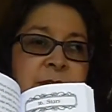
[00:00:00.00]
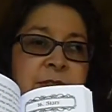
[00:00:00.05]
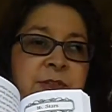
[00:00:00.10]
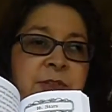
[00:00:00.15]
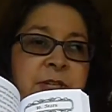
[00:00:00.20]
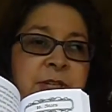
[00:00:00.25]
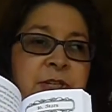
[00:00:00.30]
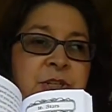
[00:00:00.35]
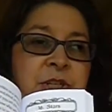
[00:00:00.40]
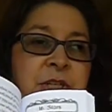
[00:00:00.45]

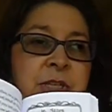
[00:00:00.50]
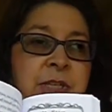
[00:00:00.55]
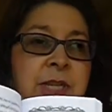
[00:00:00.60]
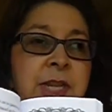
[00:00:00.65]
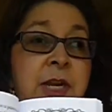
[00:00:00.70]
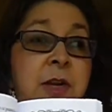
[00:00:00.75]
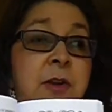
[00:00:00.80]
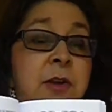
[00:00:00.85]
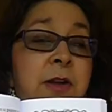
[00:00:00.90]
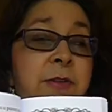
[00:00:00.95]
discussion
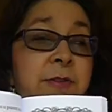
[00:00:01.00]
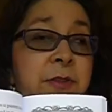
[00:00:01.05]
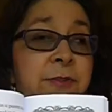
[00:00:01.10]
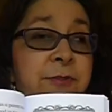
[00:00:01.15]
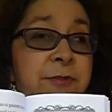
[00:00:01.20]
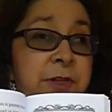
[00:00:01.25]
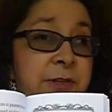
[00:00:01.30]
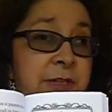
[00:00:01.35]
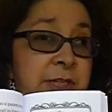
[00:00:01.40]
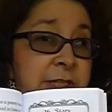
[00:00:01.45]
there of
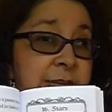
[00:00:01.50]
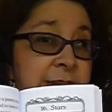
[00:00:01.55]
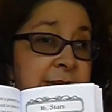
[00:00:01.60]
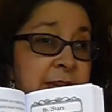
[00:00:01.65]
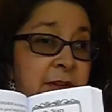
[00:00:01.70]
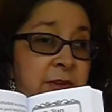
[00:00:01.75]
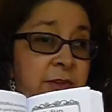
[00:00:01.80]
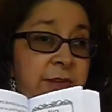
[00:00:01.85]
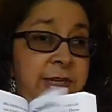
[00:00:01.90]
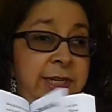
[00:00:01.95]
the fairy
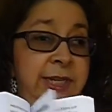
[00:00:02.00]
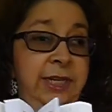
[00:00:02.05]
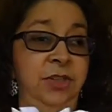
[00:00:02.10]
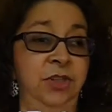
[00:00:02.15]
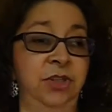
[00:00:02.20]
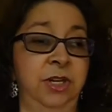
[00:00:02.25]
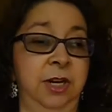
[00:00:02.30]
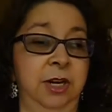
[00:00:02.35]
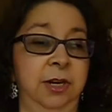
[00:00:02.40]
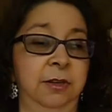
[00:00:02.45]
tale that
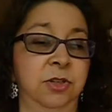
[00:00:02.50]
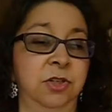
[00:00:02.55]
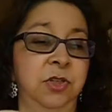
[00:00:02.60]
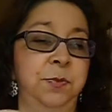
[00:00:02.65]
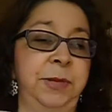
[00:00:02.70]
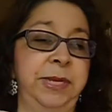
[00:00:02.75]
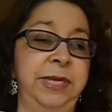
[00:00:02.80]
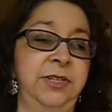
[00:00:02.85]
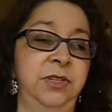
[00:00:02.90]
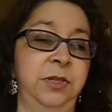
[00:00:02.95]
each card
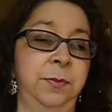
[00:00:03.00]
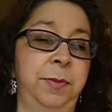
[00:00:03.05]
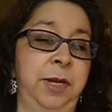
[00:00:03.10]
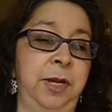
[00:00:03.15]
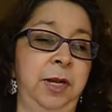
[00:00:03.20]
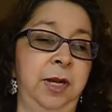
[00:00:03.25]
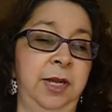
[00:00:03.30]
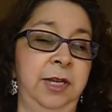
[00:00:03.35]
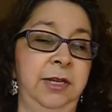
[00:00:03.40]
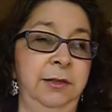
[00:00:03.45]
is based
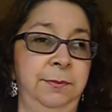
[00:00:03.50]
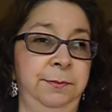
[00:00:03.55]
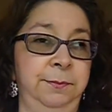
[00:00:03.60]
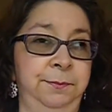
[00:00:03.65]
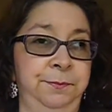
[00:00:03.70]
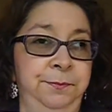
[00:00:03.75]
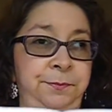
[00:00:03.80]
upon.